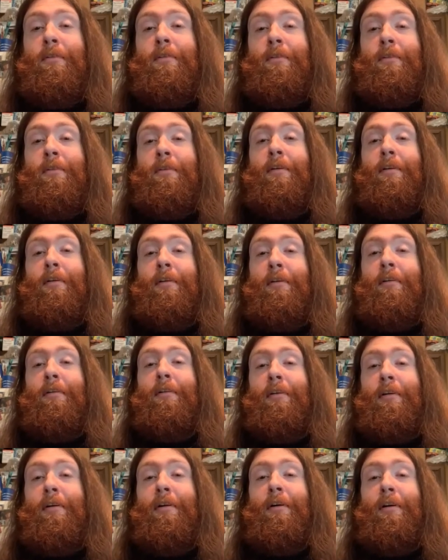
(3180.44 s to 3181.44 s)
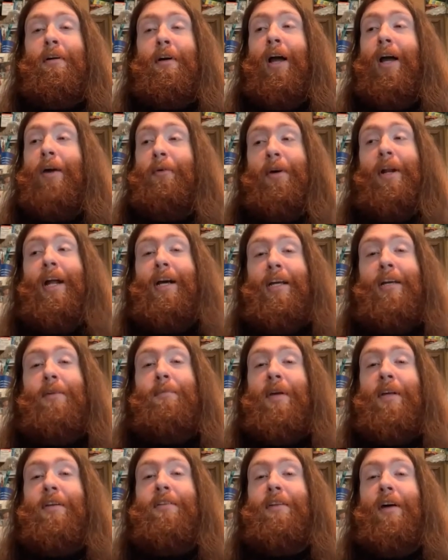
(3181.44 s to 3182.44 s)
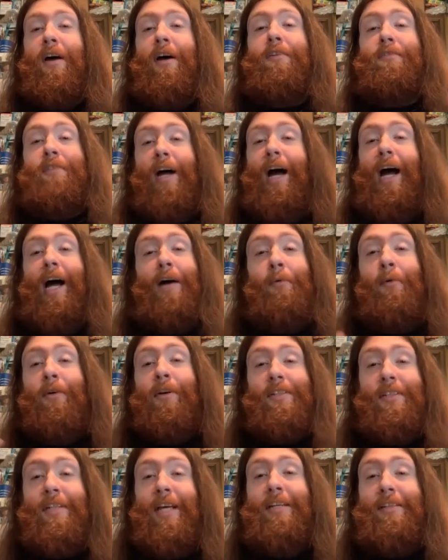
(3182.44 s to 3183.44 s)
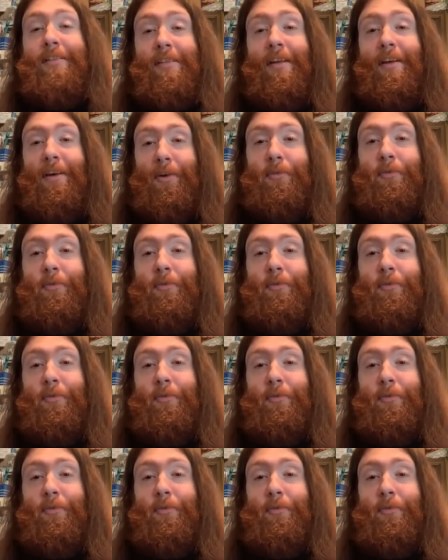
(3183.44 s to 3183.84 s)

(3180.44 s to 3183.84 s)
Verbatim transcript: Yeah. And when I get pissed off, I want to say stuff.